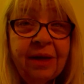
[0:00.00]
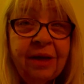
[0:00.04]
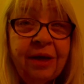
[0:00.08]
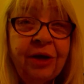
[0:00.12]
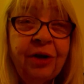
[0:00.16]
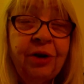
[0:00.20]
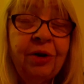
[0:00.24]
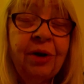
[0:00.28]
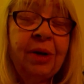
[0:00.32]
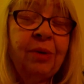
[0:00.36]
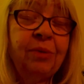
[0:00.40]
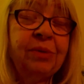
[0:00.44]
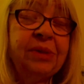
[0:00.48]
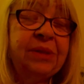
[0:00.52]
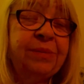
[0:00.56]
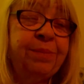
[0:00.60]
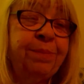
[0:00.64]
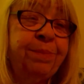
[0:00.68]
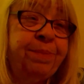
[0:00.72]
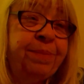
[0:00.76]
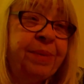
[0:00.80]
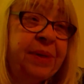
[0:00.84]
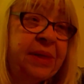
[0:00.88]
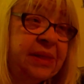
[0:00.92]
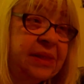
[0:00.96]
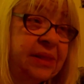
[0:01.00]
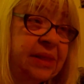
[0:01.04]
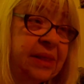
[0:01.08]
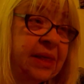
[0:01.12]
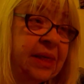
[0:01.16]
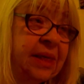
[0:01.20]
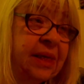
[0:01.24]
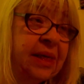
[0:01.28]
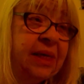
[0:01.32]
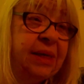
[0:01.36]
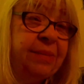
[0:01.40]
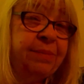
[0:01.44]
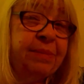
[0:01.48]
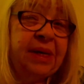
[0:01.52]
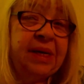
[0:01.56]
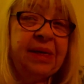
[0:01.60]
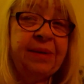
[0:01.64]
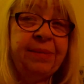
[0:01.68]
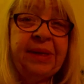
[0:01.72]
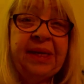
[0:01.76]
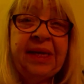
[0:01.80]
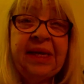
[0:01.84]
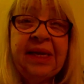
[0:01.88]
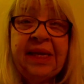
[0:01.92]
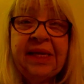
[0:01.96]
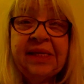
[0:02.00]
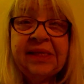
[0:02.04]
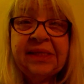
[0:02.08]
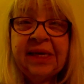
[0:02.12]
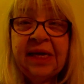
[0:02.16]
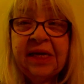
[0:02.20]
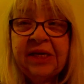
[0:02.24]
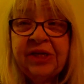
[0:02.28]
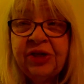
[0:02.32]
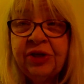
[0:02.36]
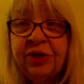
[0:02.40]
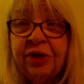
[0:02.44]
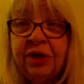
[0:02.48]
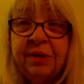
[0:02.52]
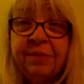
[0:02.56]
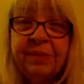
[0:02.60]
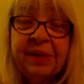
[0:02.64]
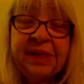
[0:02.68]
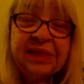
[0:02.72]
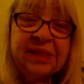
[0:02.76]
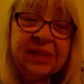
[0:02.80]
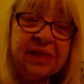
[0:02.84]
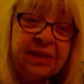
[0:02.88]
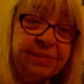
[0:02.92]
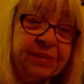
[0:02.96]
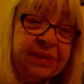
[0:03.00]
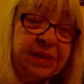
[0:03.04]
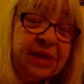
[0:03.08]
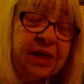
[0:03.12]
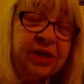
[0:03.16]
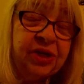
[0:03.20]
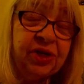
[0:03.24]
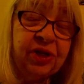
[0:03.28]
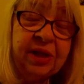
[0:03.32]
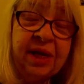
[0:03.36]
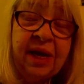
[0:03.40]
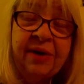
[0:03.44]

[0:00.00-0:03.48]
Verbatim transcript: You know, I was busy, my eating schedule, my sleep schedule,